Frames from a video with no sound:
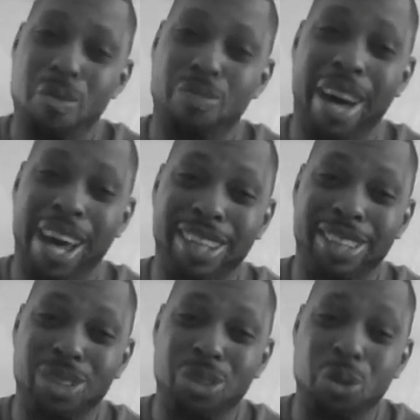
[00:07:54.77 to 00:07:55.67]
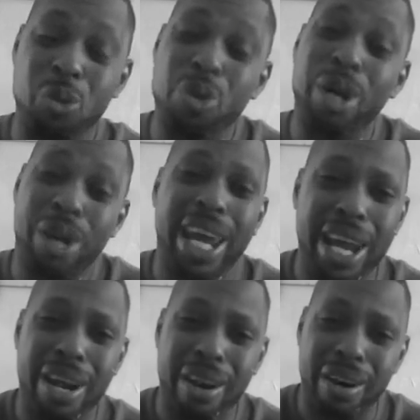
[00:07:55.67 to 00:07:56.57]
but we're
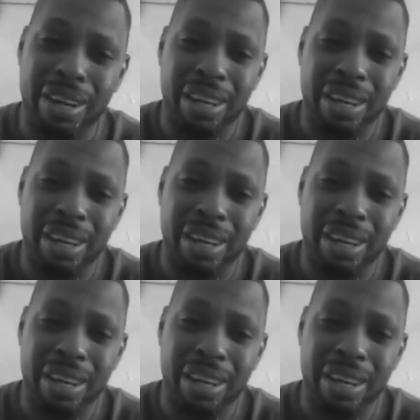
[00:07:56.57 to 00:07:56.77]
here.